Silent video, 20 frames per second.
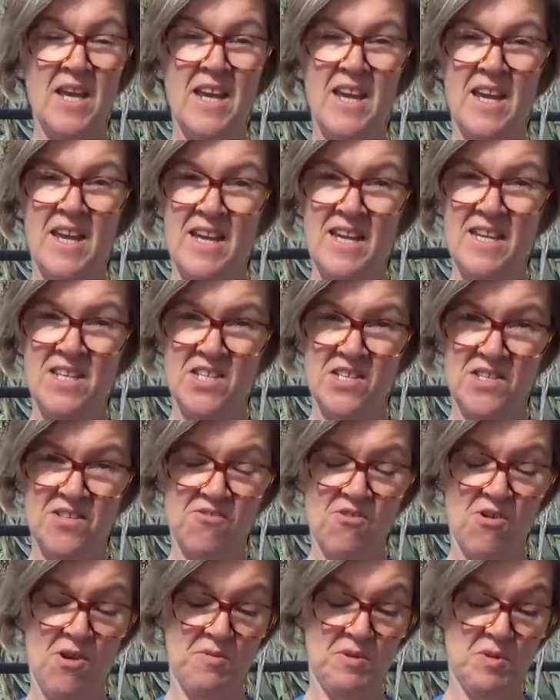He
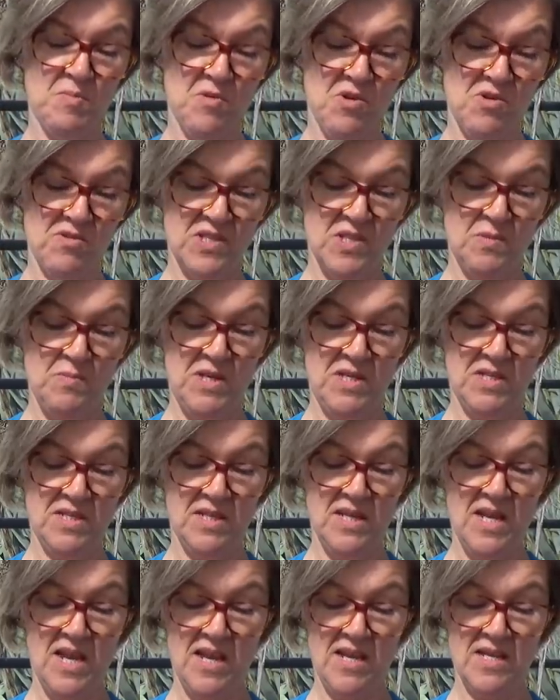described Mark
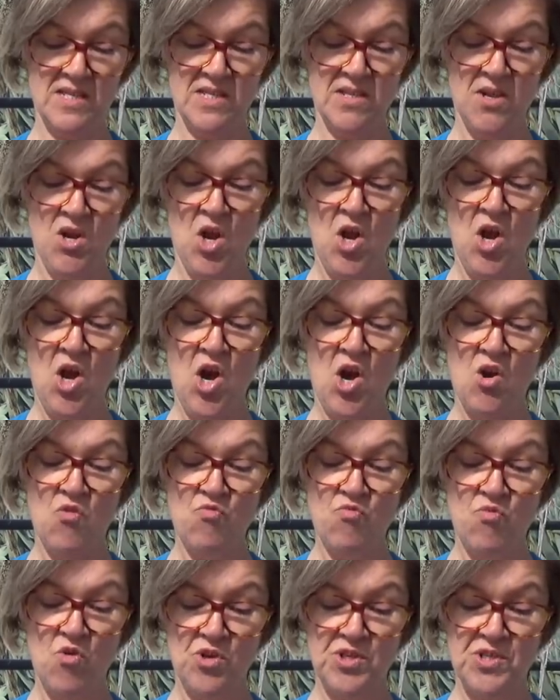Smeaton as a
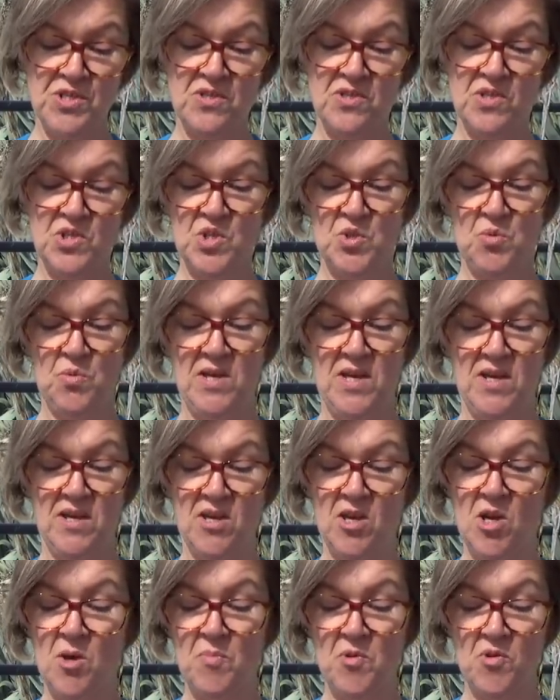rotten
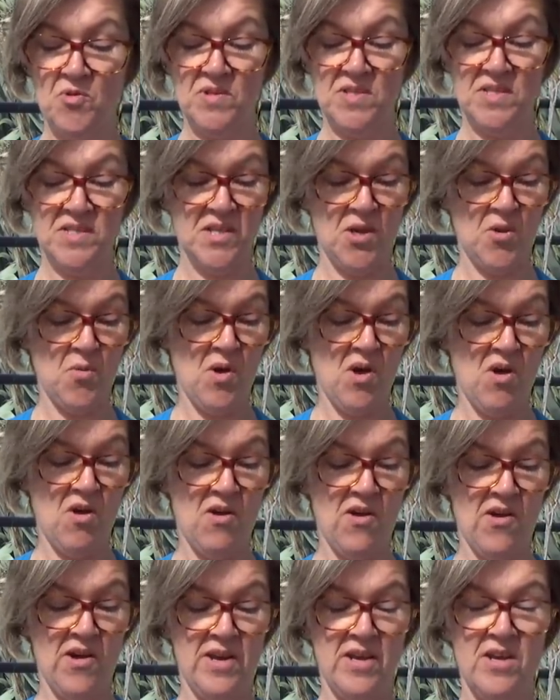twig upon so
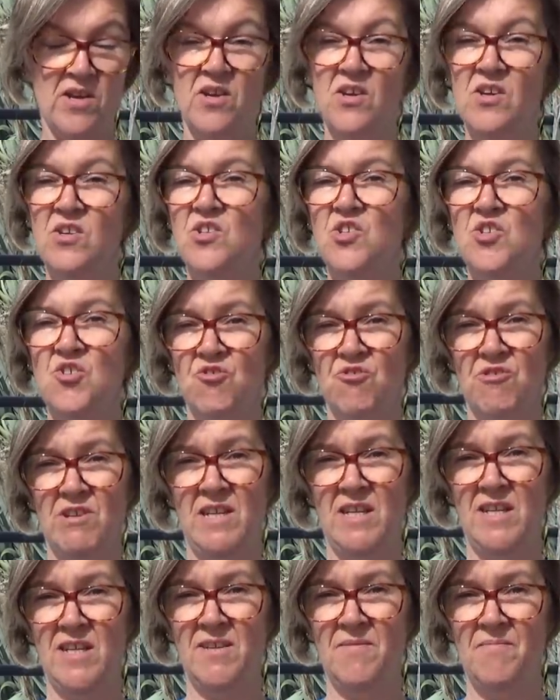high a
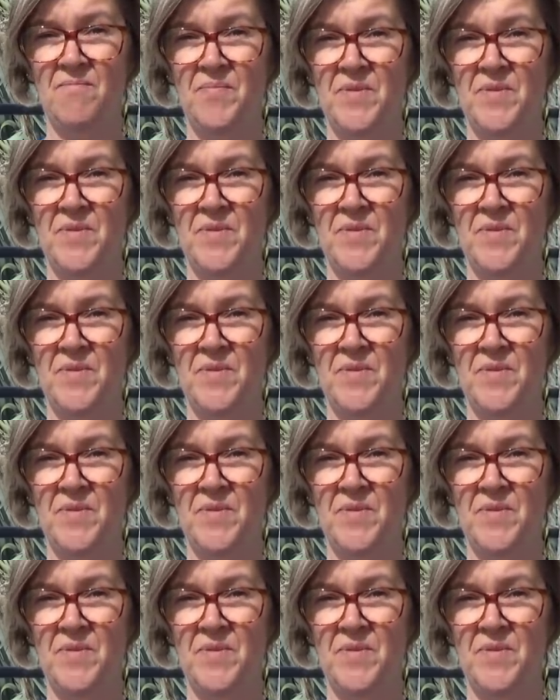tree.